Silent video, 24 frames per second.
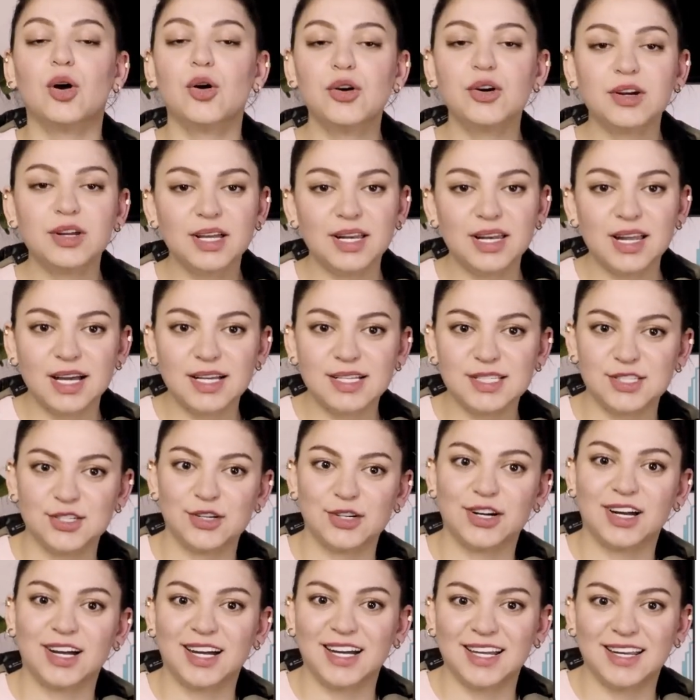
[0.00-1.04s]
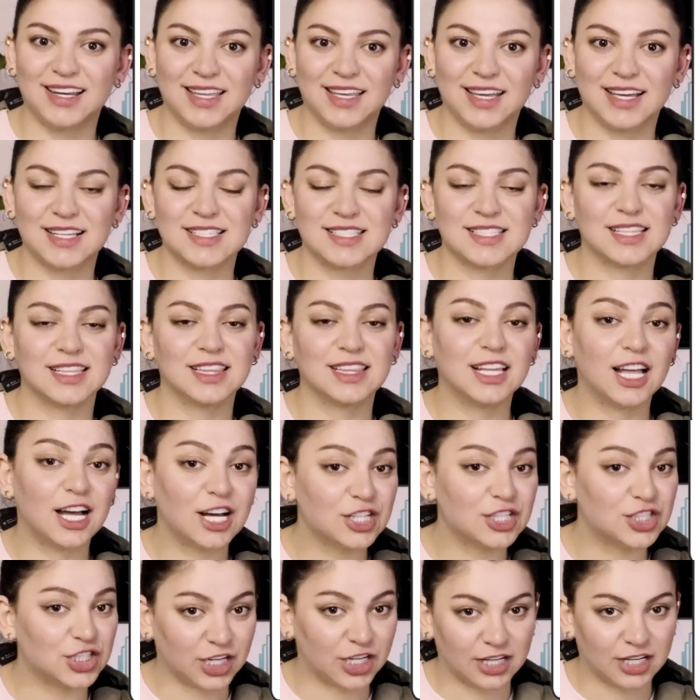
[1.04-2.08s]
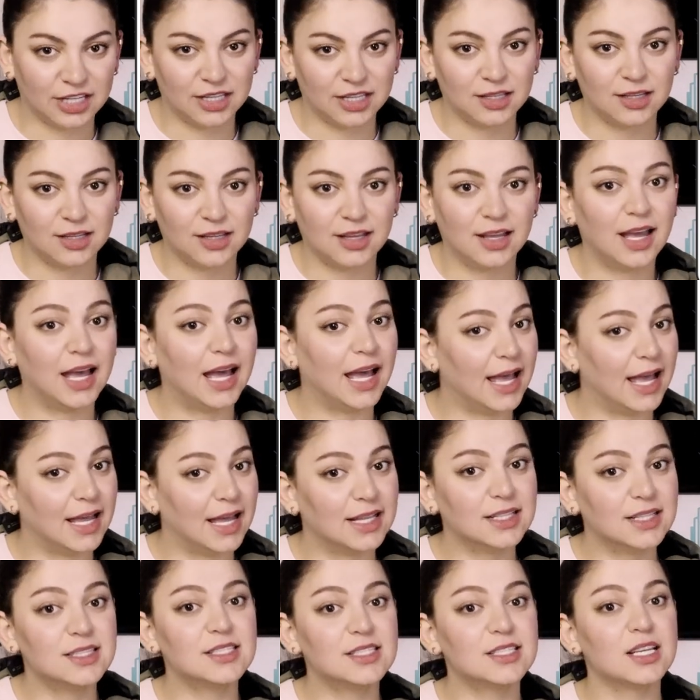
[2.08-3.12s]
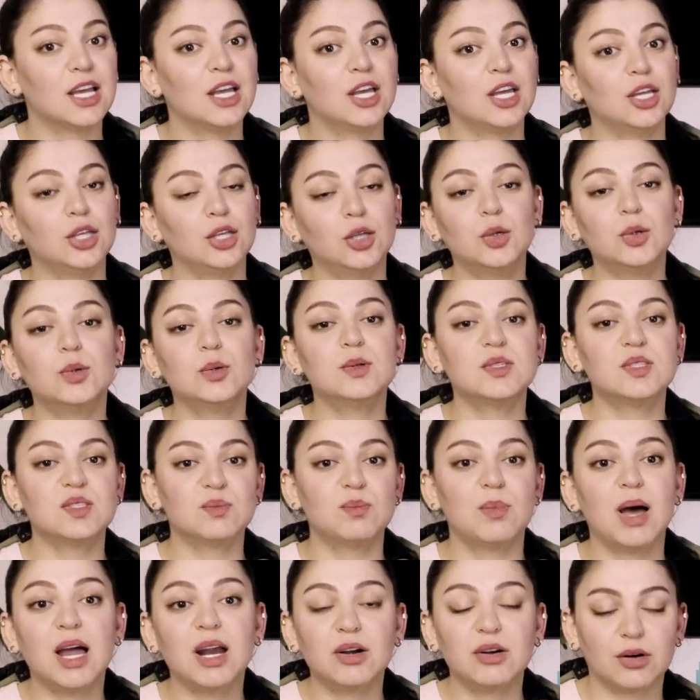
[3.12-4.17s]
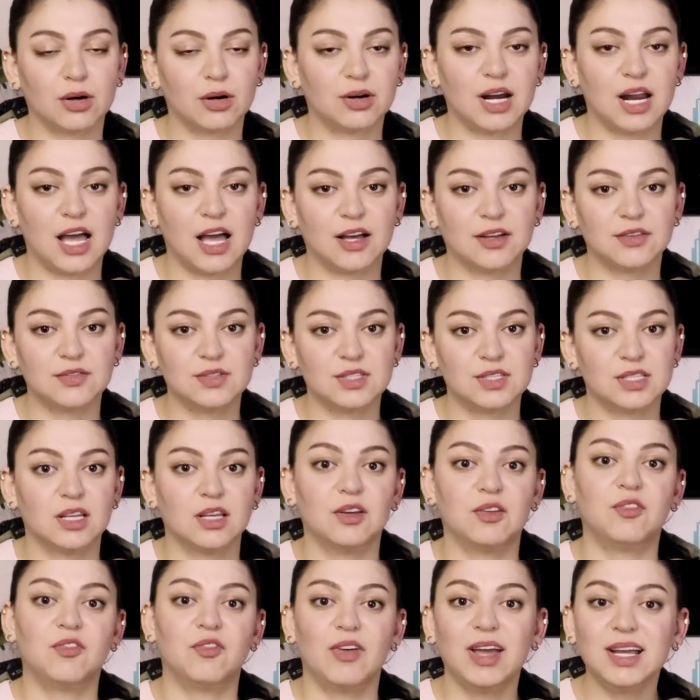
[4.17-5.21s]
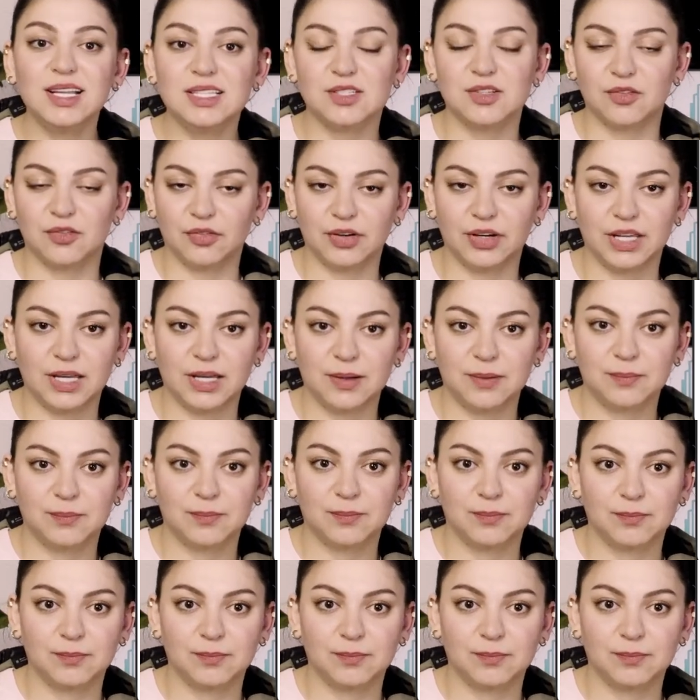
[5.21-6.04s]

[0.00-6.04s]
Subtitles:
Organize your ideas logically and use paragraphs effectively.